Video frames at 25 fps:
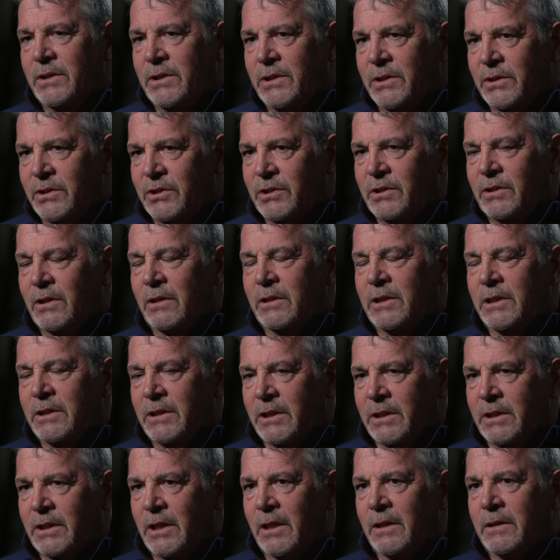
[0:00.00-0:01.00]
You're starting
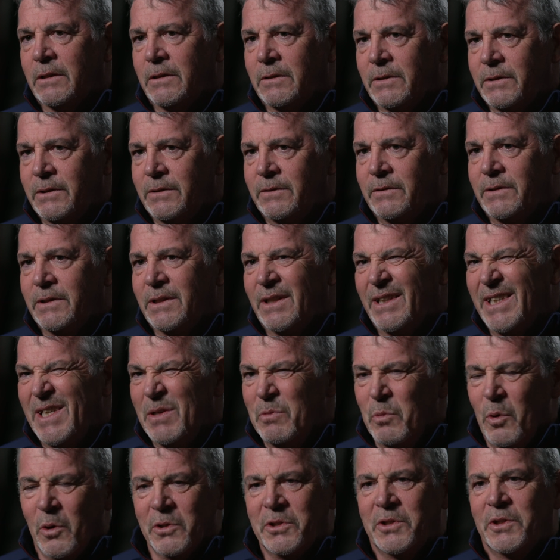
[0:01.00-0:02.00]
to go. You
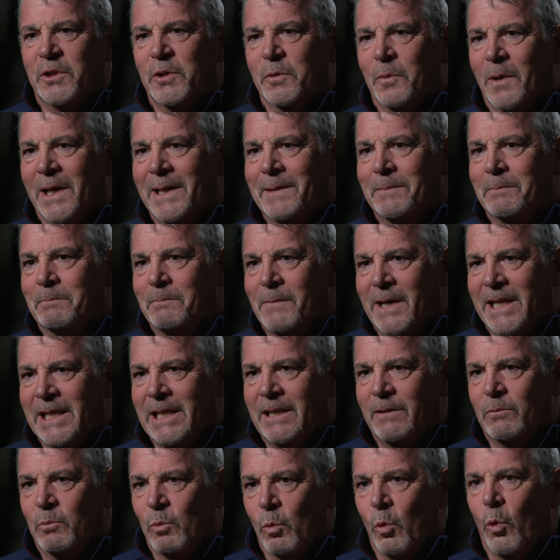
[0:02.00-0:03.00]
watch too
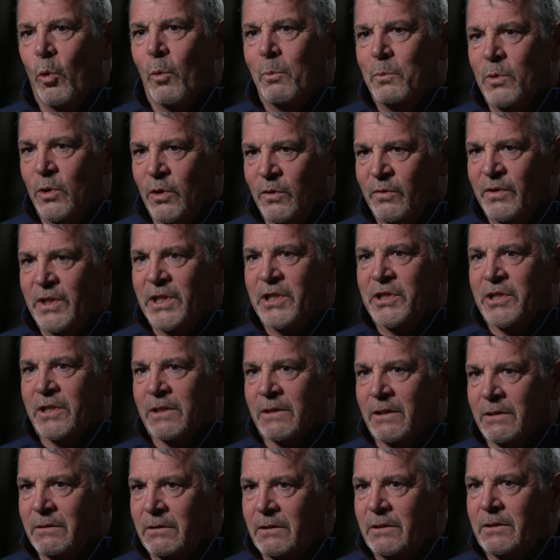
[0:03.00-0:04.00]
many war movies. You're
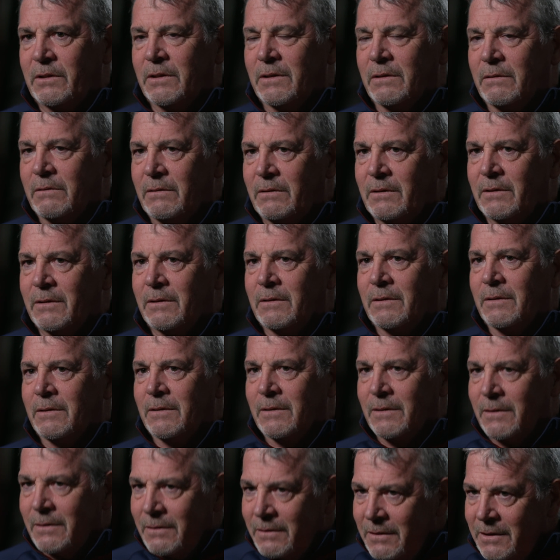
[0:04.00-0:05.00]
like, shit. You
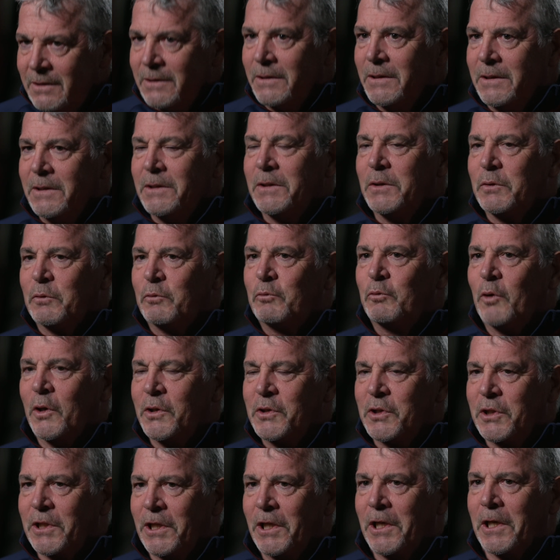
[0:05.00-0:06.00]
know, the
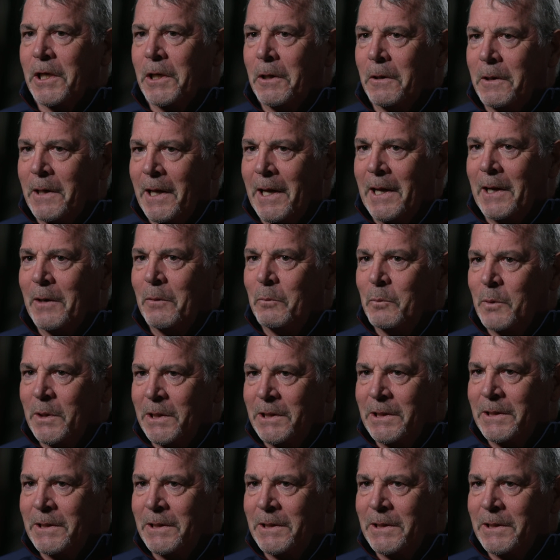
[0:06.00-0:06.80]
front's going to go down.